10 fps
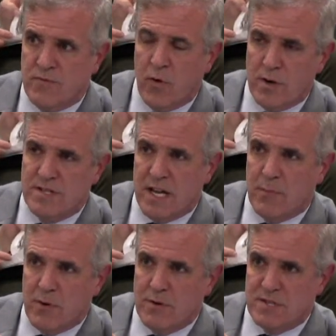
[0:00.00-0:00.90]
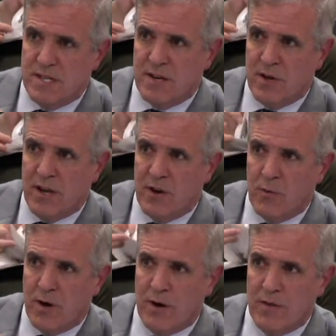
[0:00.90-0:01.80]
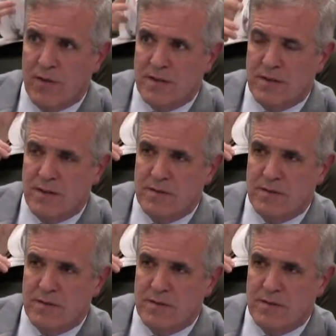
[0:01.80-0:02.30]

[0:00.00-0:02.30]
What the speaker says: for example, you'll see a year where